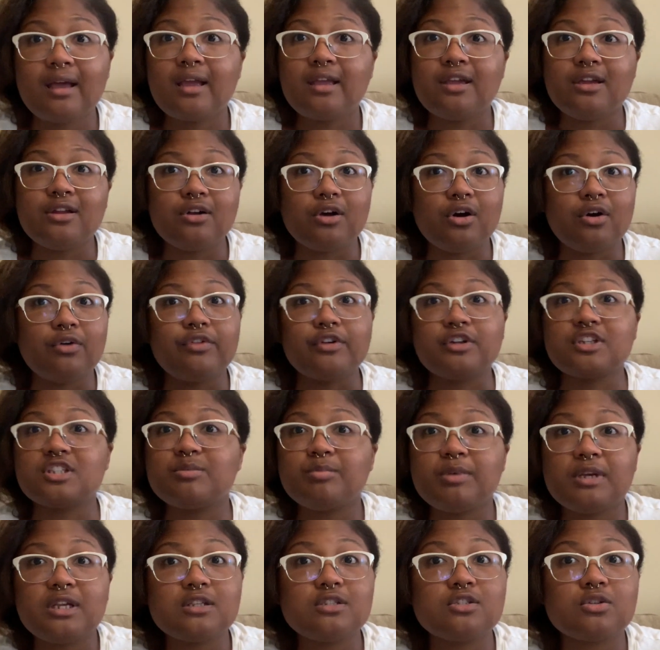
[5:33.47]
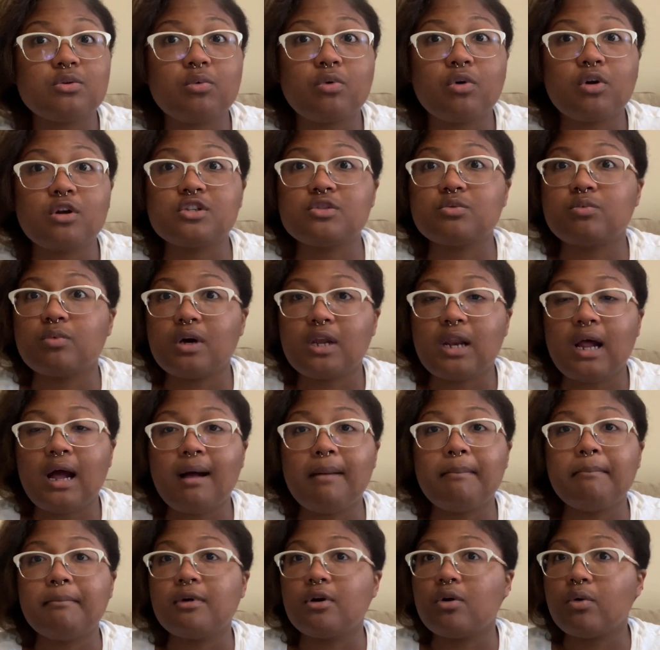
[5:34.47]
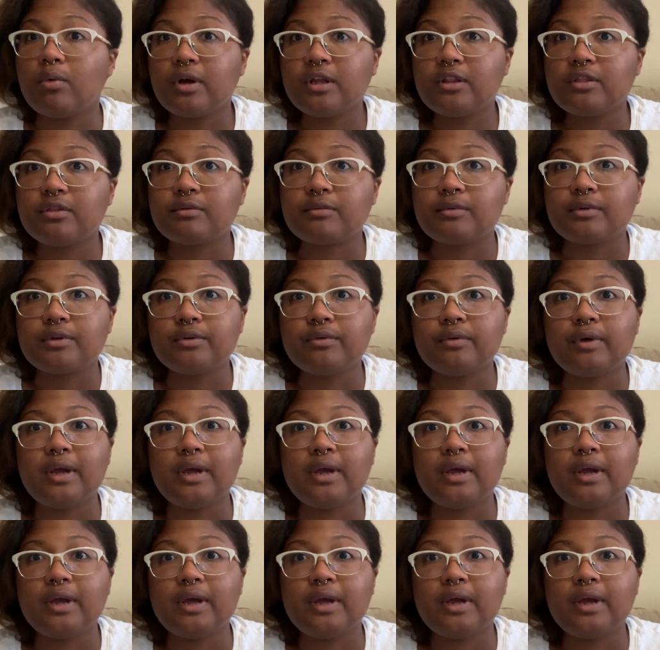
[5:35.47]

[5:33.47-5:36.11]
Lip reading: They're speaking towards what I'm going through,